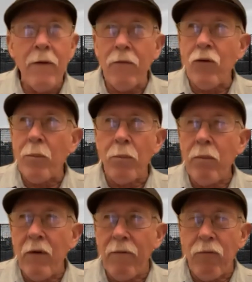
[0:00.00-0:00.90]
of the
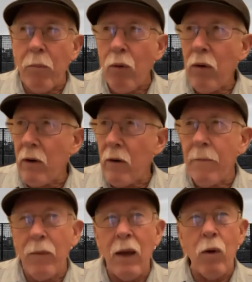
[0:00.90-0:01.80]
of the border and,